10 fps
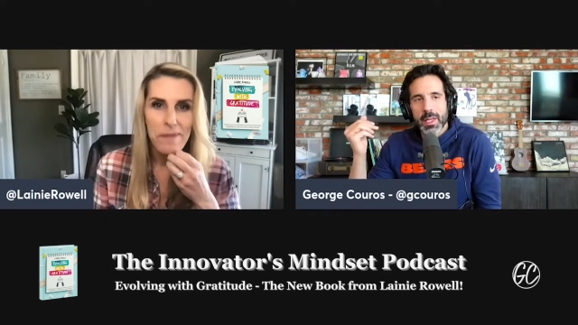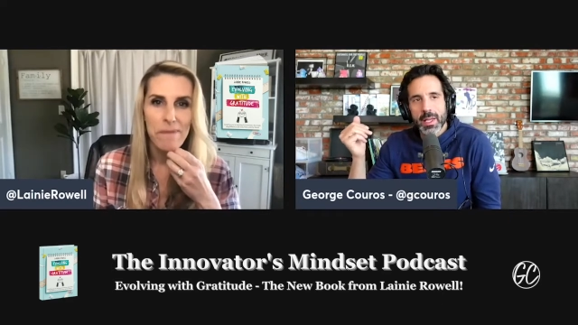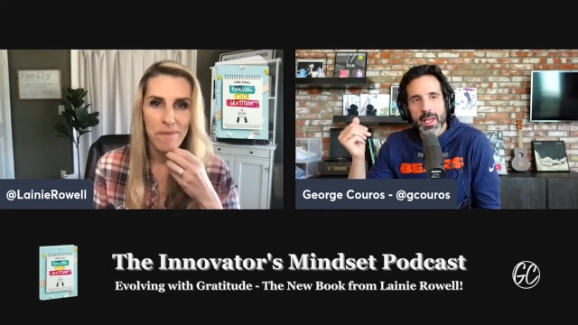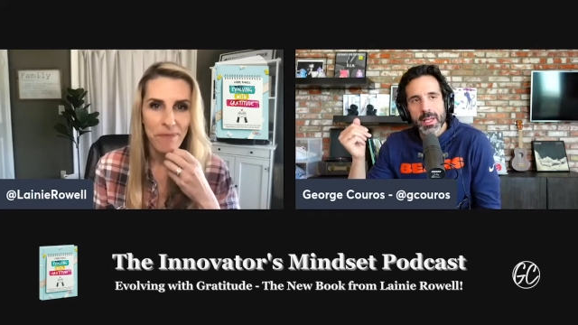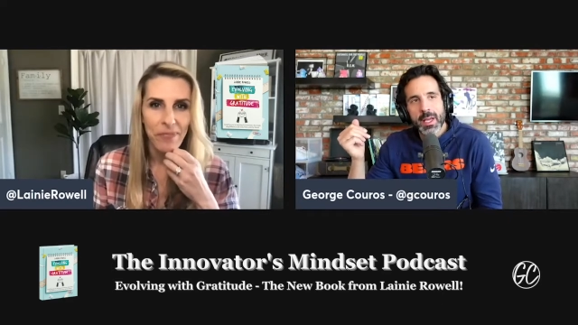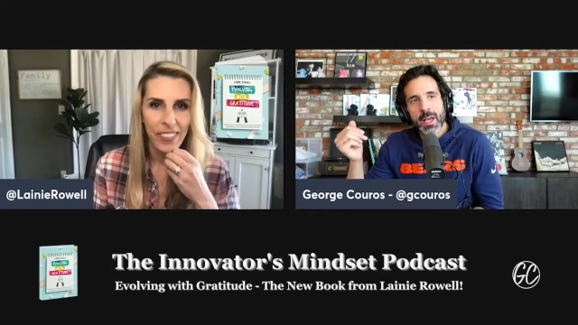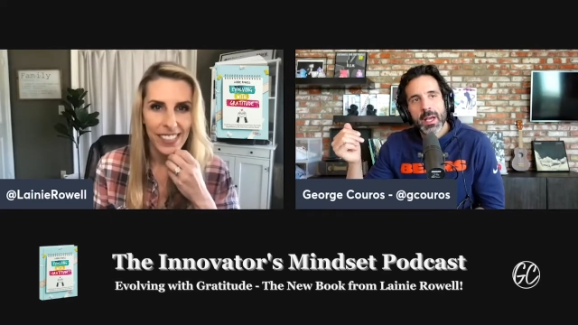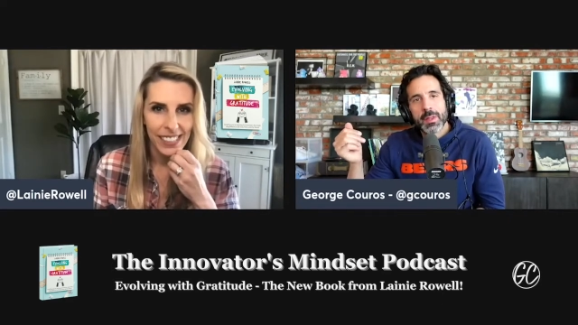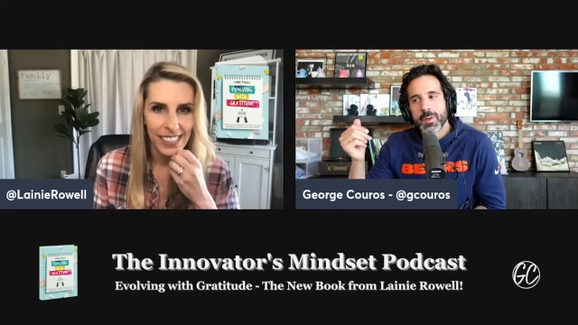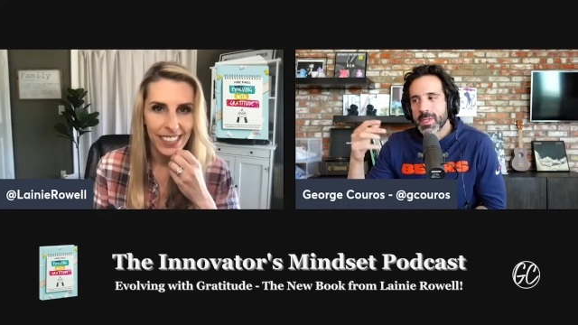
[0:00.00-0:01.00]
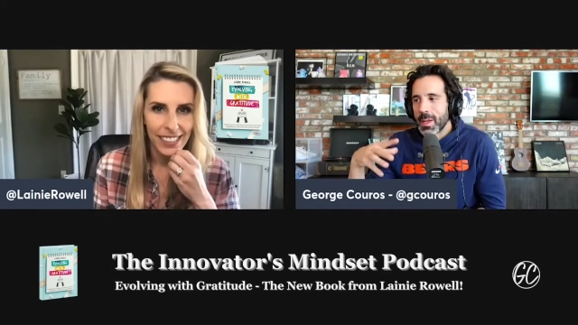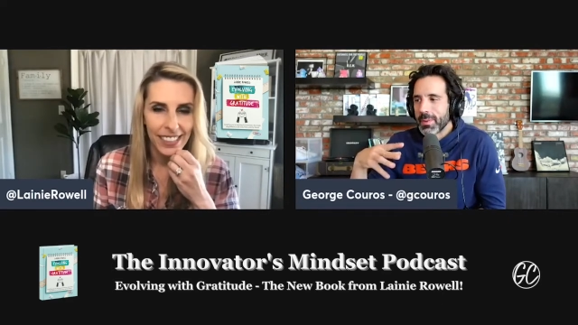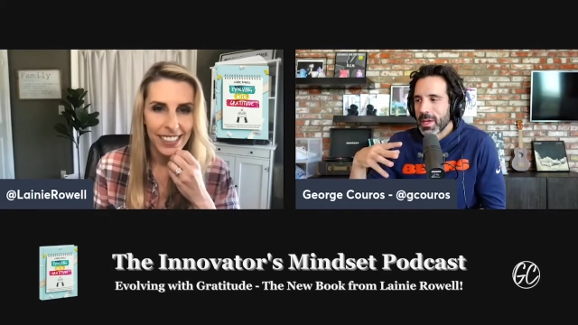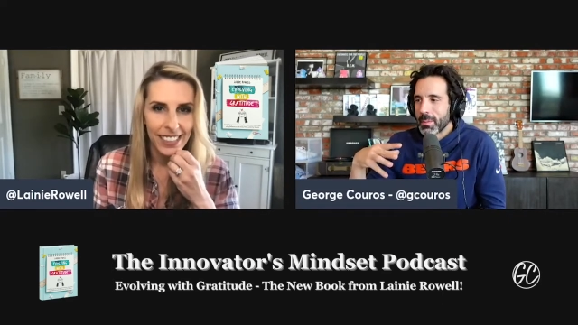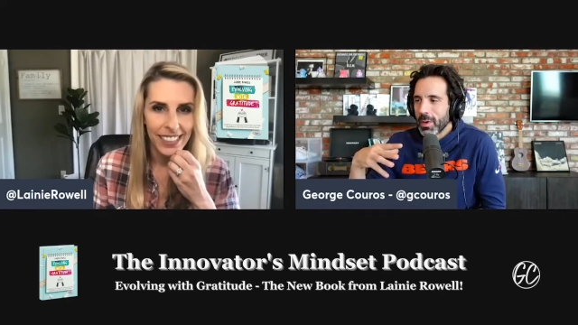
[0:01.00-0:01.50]
Speaker 1: like there's something
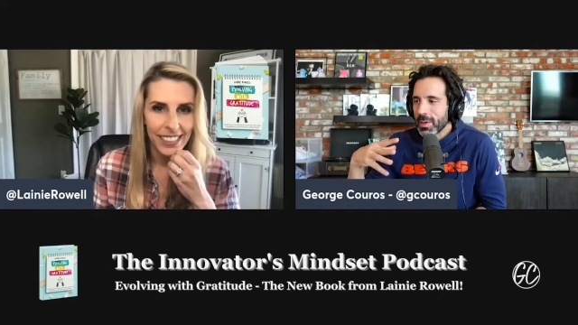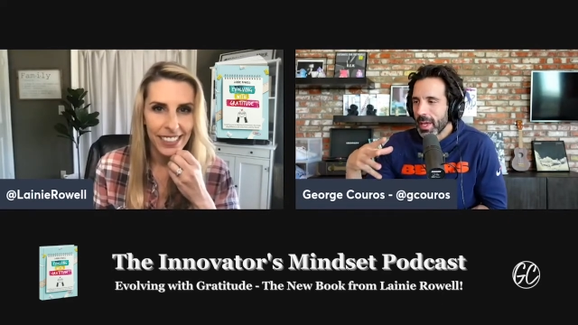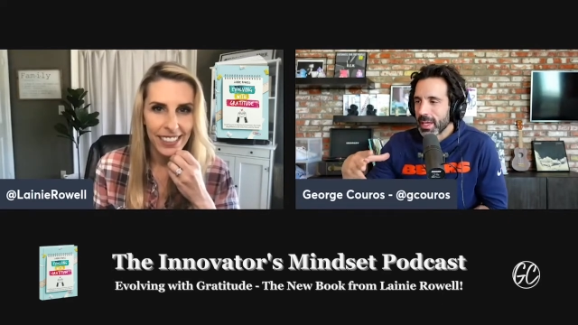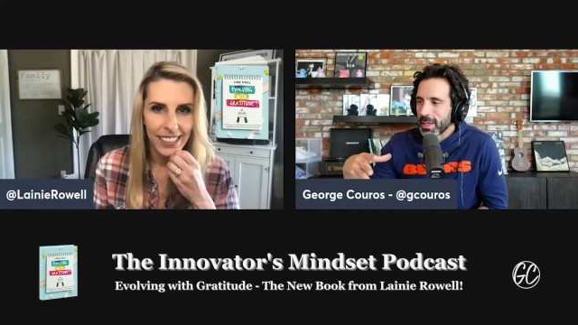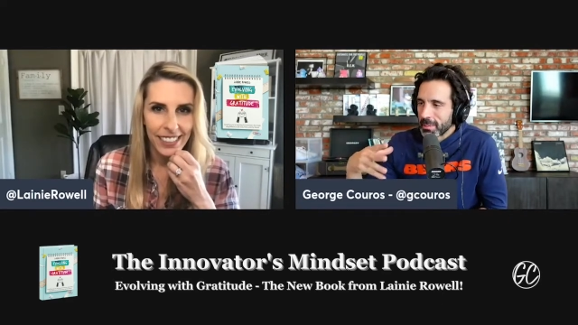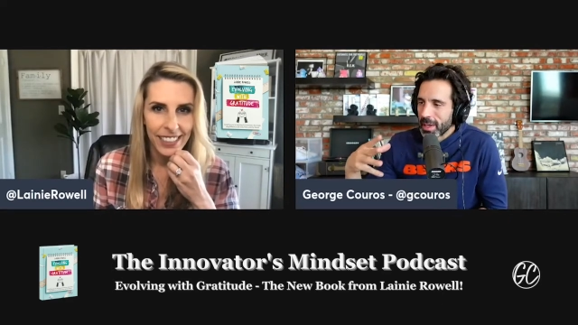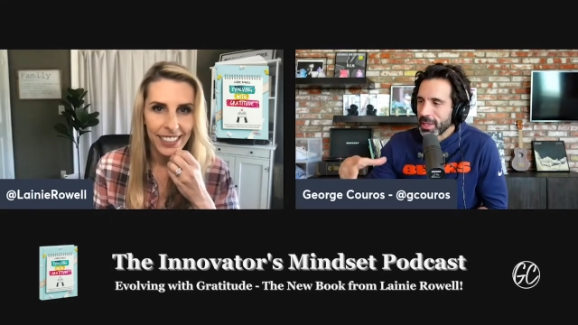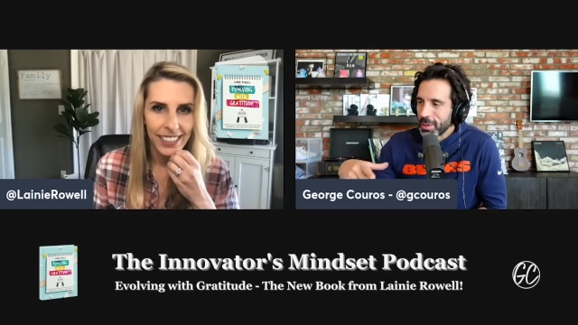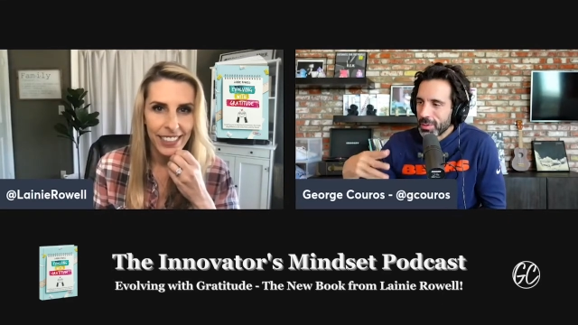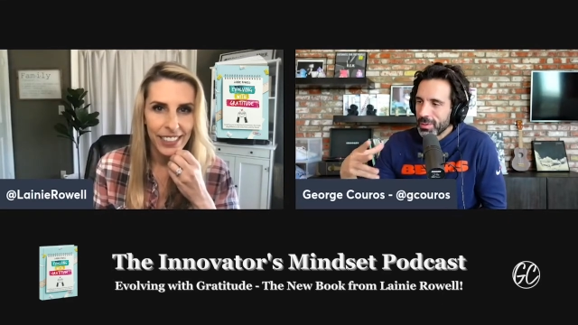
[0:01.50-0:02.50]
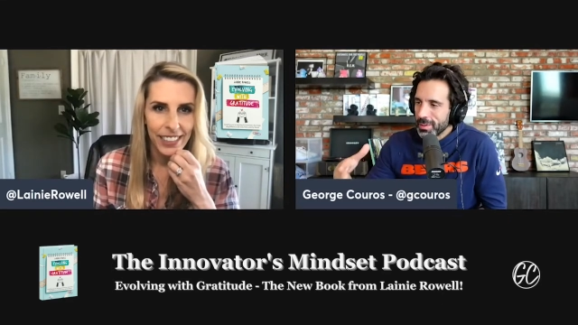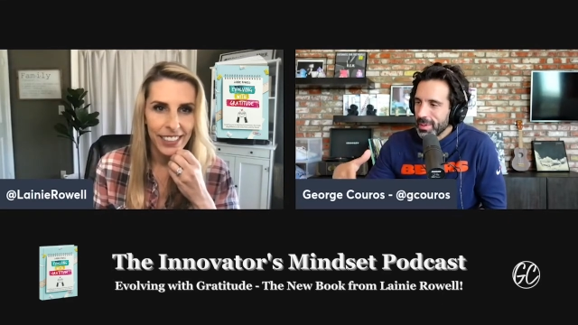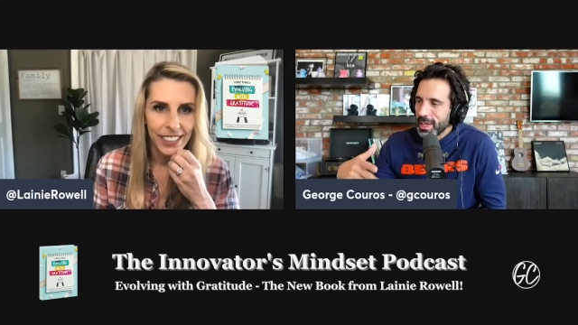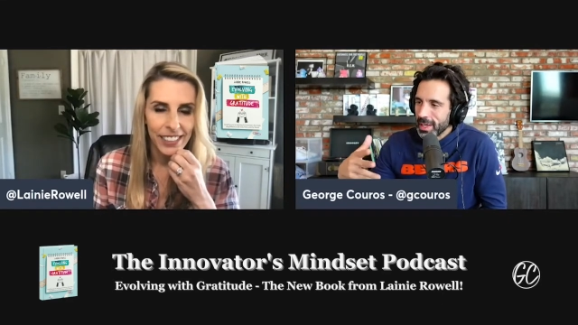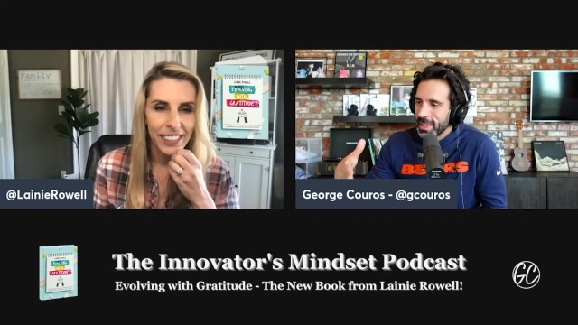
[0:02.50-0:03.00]
about like but you
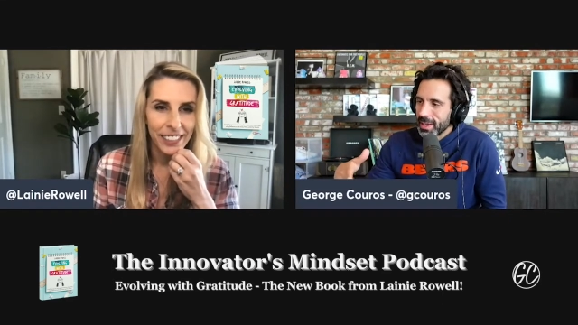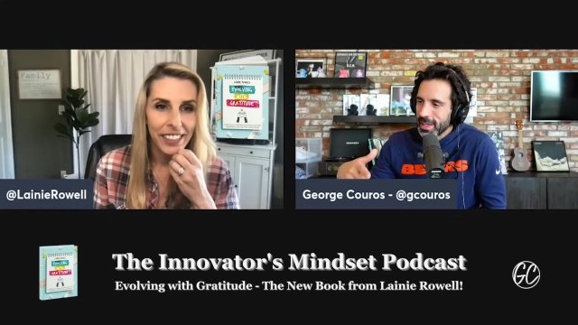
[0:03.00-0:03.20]
it, it,